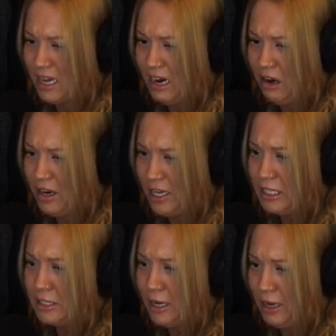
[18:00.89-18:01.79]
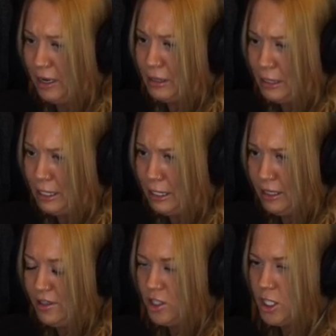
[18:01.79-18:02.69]
hair is
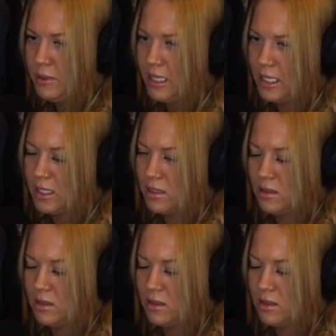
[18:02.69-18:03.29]
ugly. You'd be like,